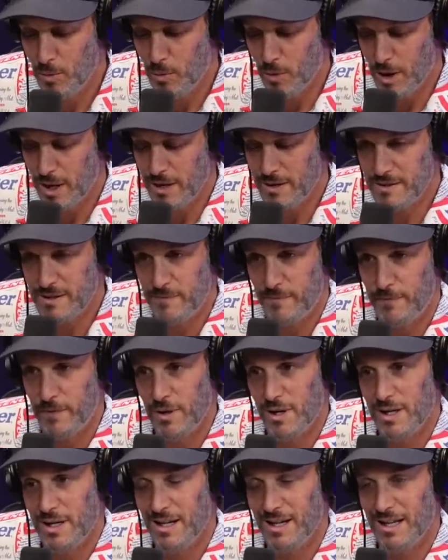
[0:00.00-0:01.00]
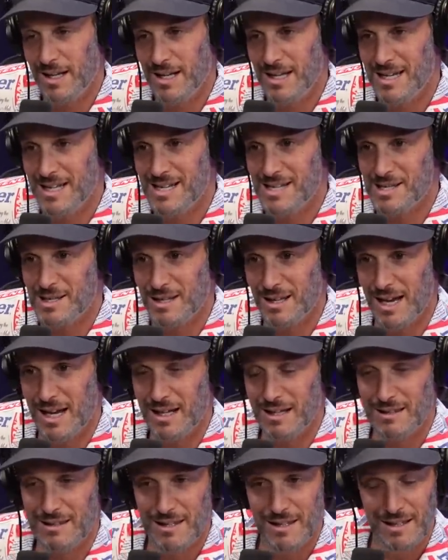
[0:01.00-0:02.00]
One foot is
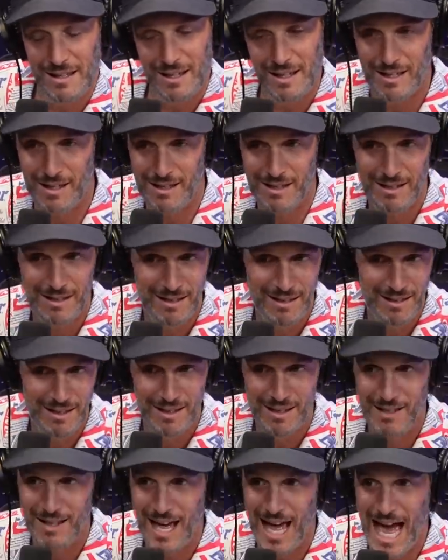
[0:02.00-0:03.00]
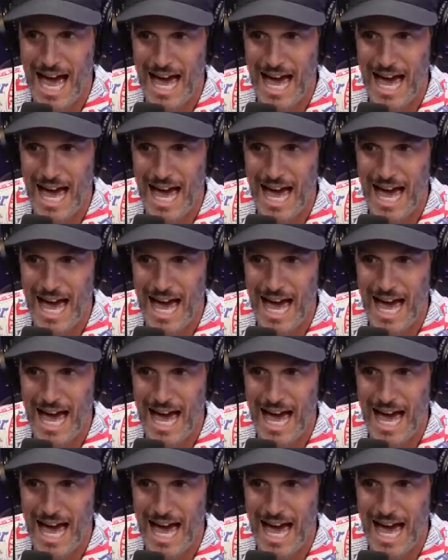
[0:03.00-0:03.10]
like the what if we did ah,